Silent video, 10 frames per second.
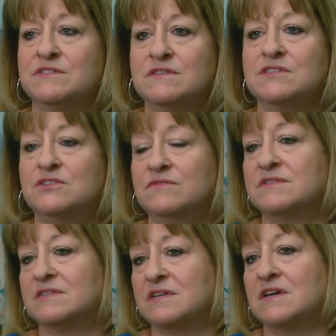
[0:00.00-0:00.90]
of the
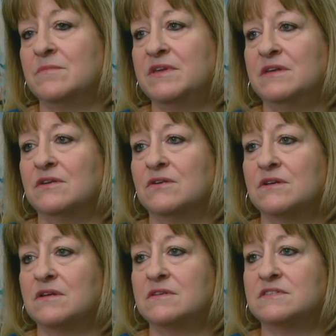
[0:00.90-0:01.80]
students that come here,
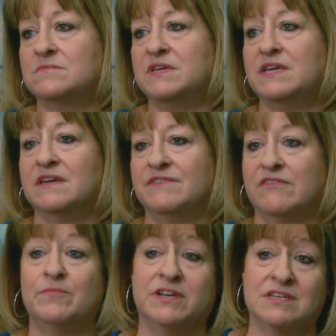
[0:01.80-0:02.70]
to me, have
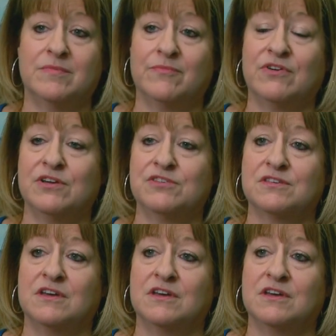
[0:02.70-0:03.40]
never picked up a brush.